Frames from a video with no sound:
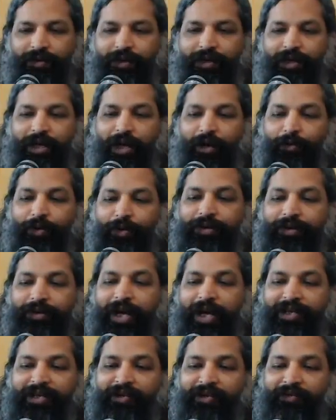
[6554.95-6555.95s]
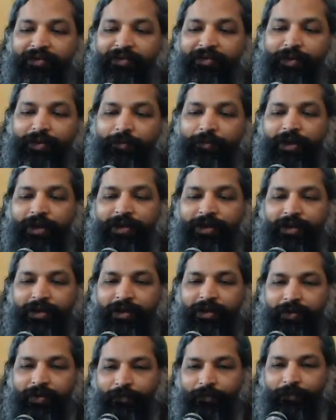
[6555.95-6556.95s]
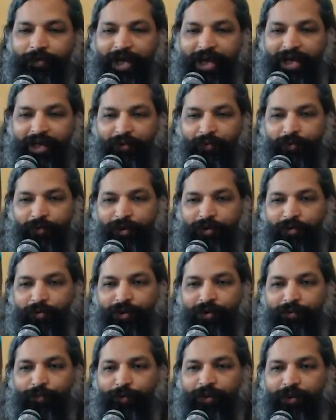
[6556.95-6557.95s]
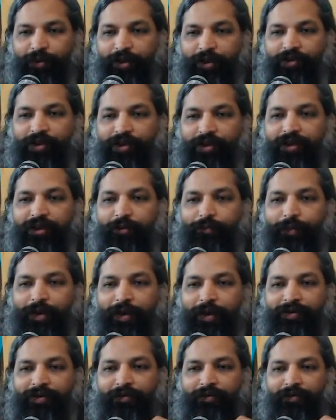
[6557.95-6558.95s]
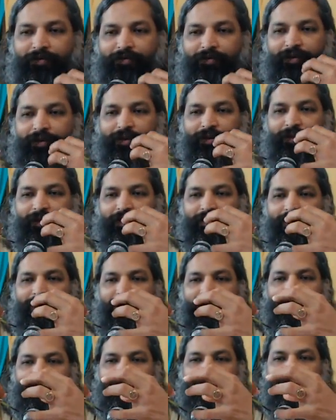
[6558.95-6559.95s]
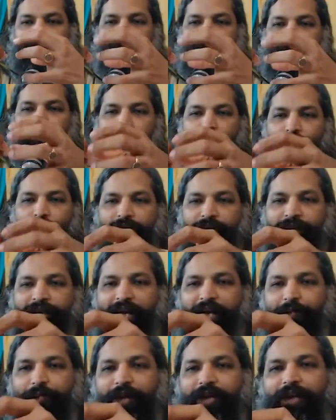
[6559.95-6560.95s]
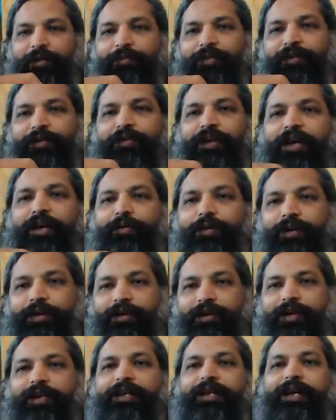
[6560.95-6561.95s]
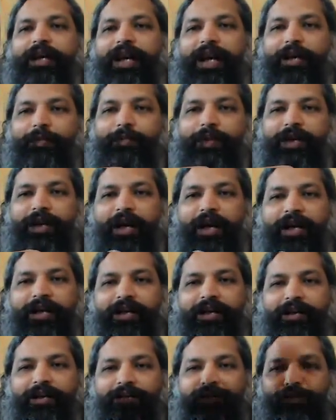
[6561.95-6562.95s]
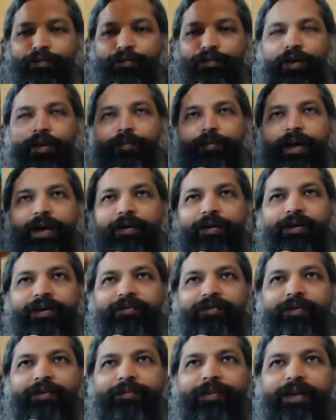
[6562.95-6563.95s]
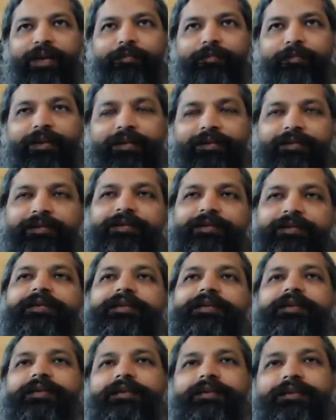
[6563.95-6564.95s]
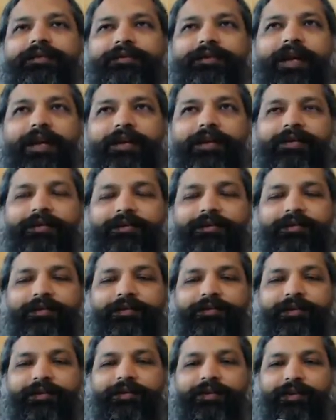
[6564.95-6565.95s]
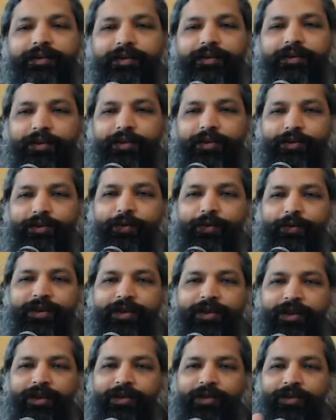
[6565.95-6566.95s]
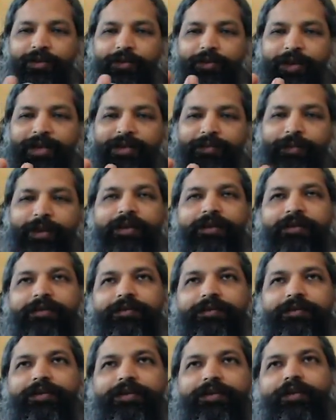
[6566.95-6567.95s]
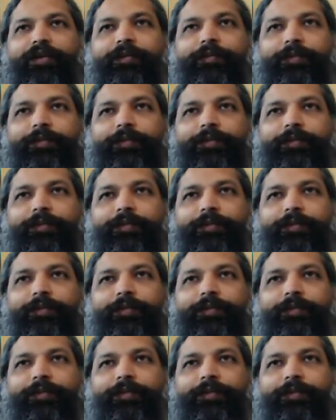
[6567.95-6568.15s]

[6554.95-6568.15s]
Now in the active Brahman, that which was potential in the passive has come forward and become the flower. And behind it is the full power of the Brahman's silence. choosing to experience this form.